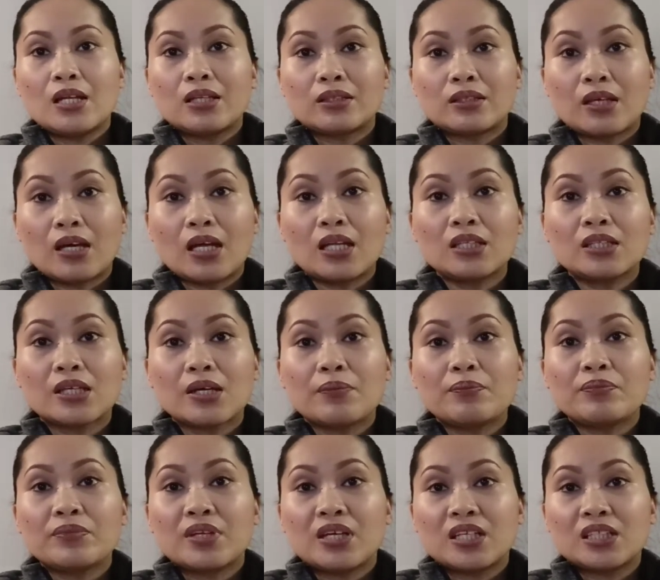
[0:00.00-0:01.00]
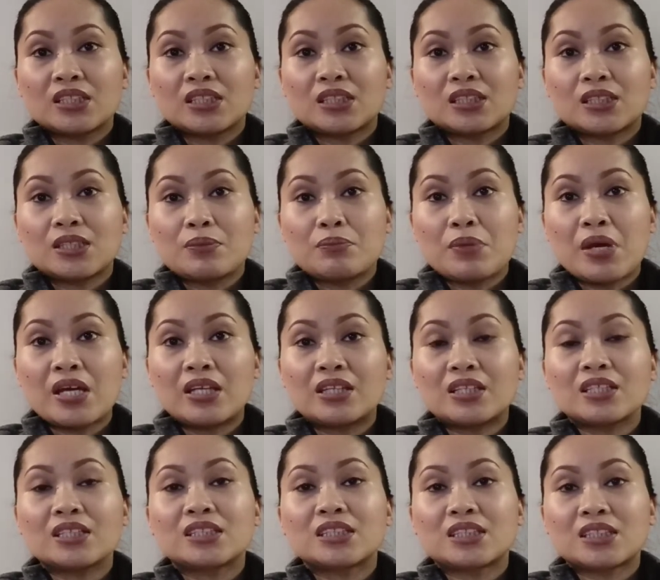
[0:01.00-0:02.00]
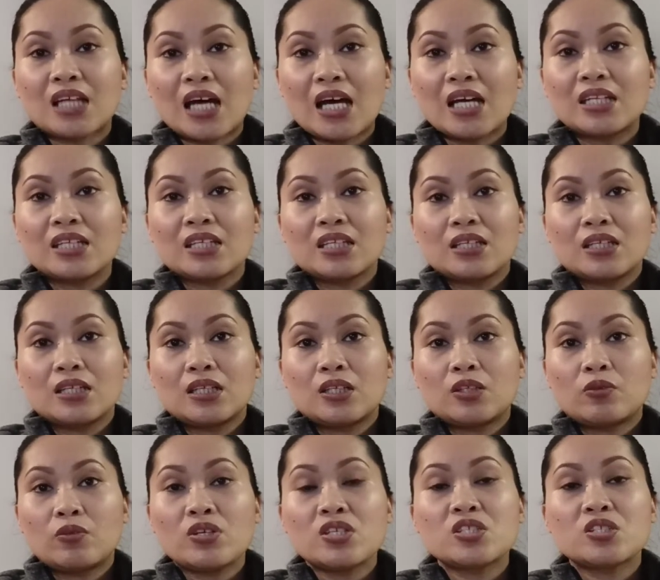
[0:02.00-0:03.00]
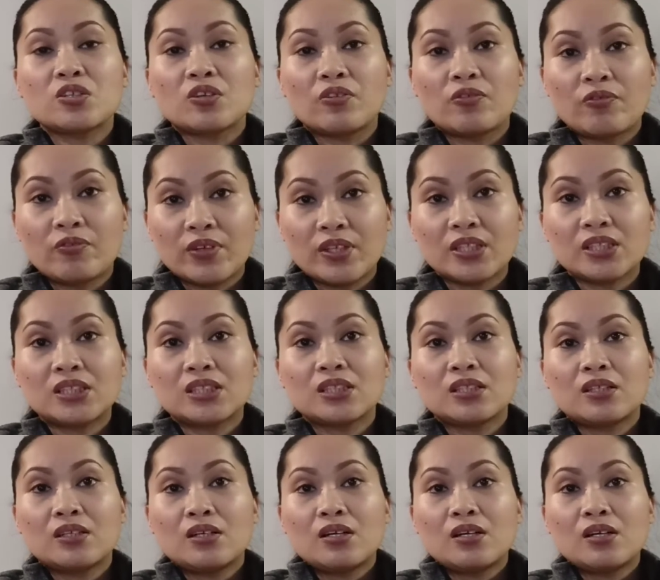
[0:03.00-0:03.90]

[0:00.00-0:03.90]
tell them the estimated study tuition fees